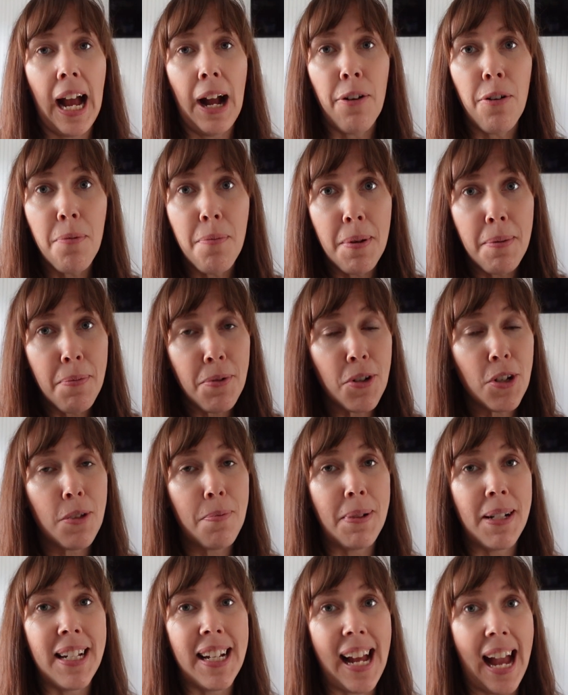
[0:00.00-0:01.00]
I remember
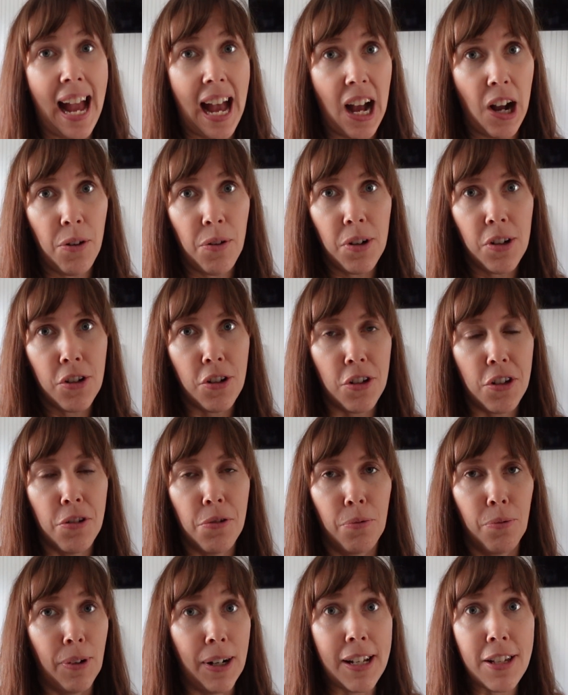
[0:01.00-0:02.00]
spending hours just
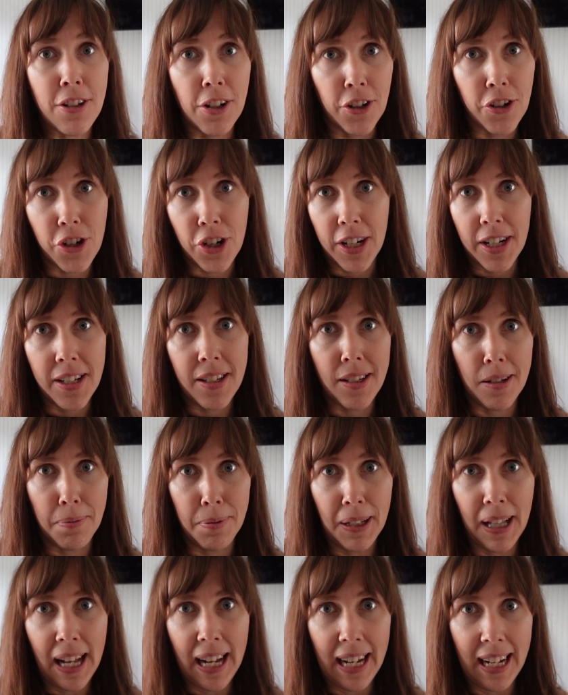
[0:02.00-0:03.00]
researching
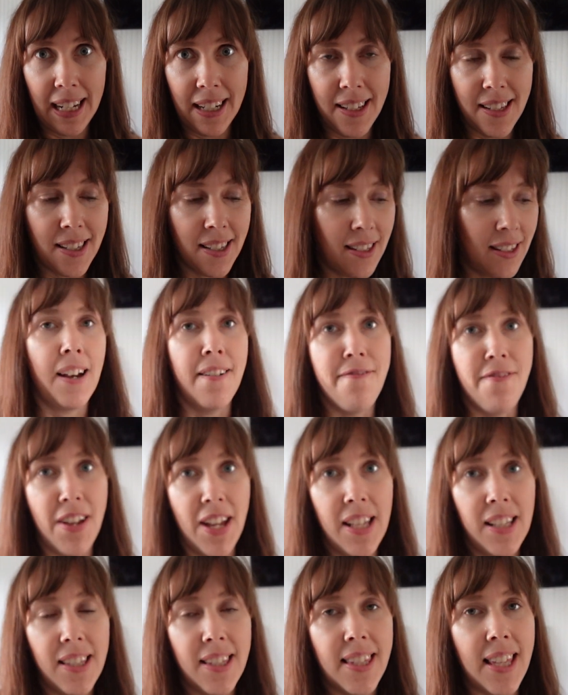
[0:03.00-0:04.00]
supplies,
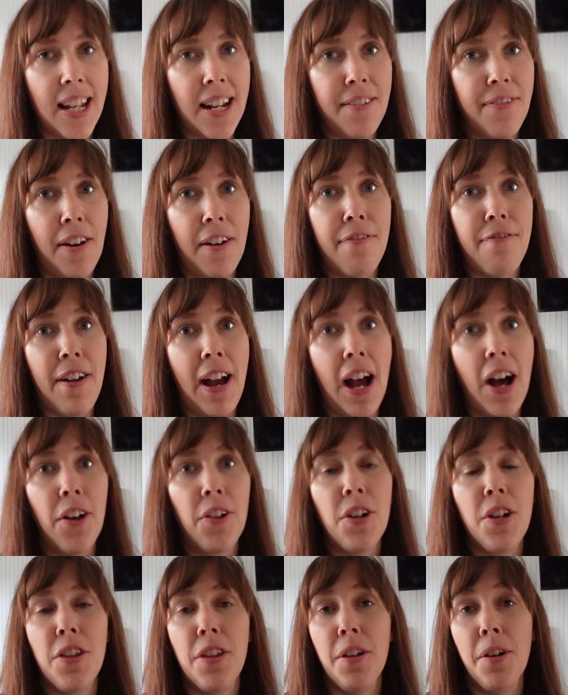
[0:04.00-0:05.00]
convinced that if I
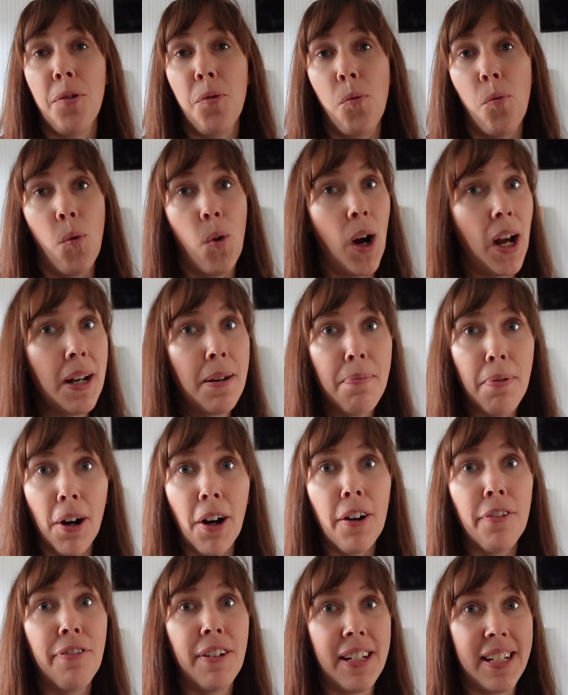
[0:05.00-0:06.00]
found the one
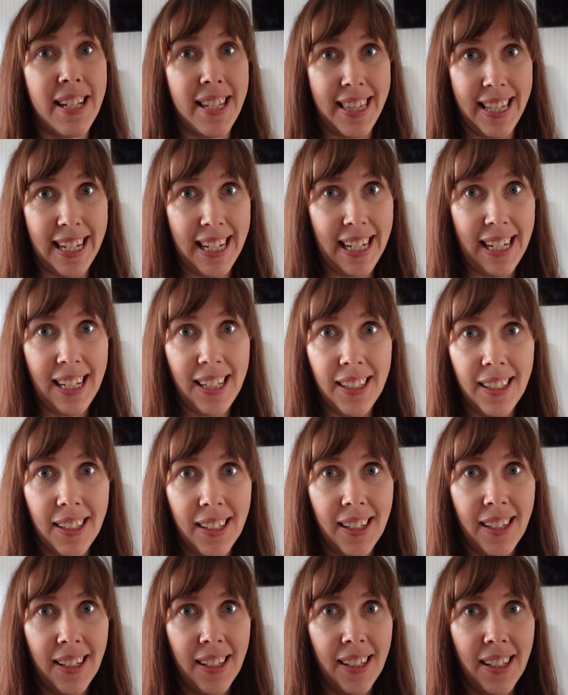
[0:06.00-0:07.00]
perfect thing,
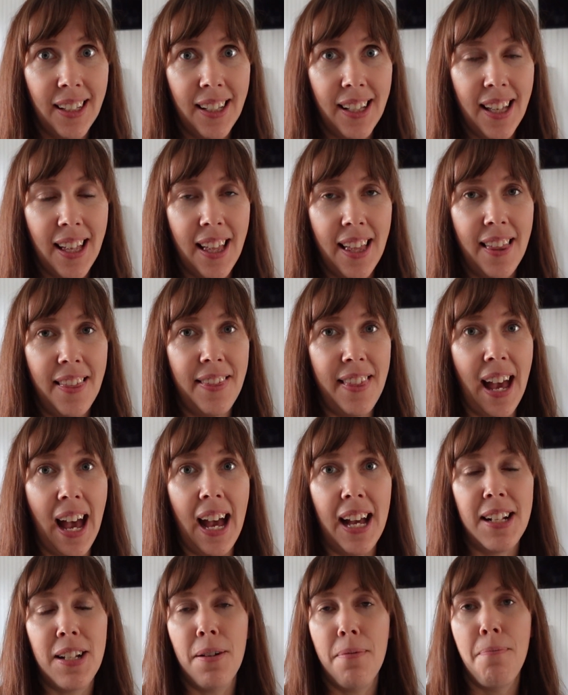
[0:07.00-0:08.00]

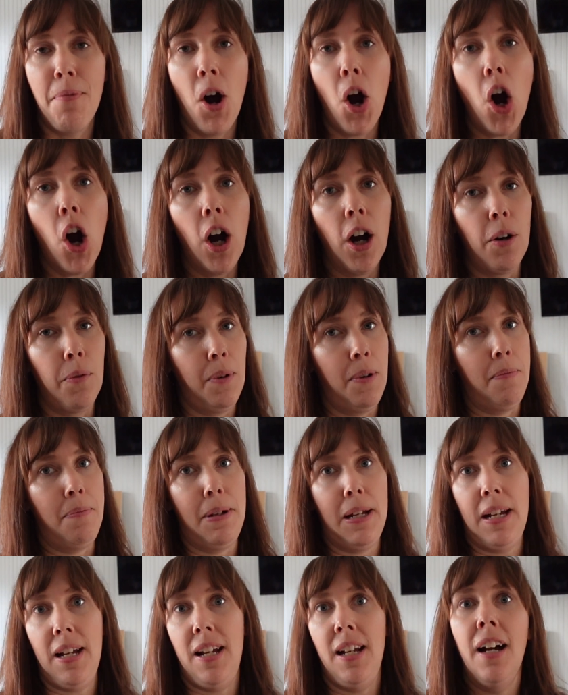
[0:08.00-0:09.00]
that my art would
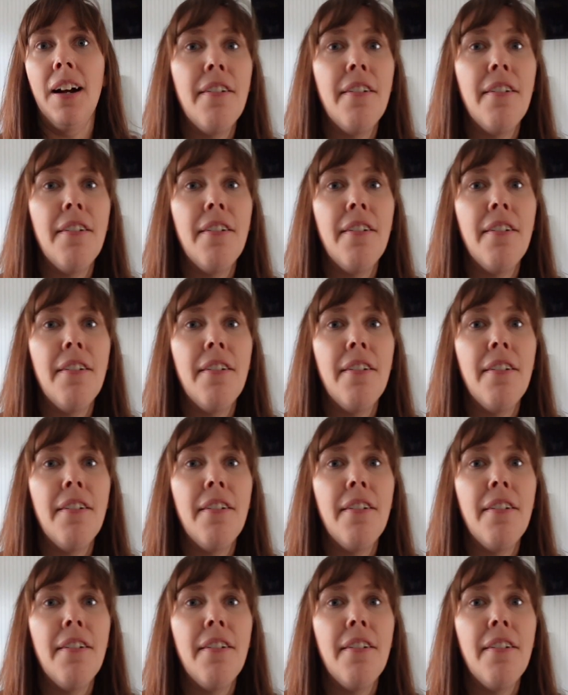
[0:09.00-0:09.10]
be